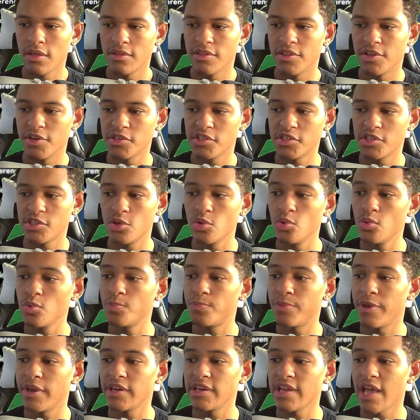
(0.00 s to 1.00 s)
There's two
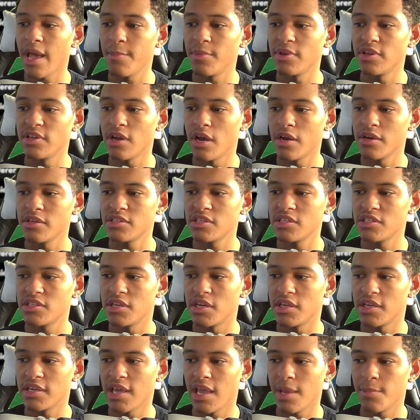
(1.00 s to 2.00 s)
pink diamond Giannis's
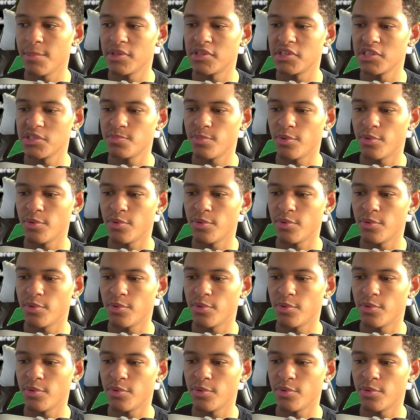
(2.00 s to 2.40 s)
in the game at this